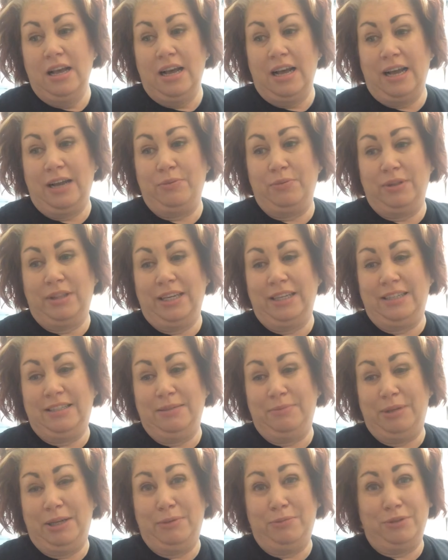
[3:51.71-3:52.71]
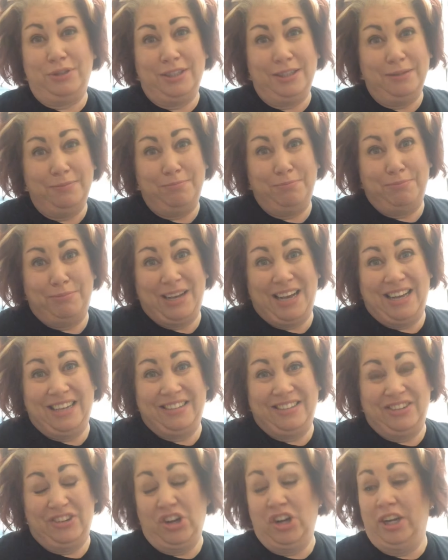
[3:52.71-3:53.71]
I would like to be able to
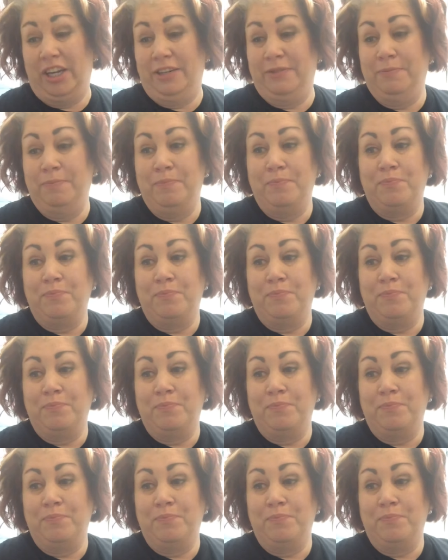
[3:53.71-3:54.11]
pass it on.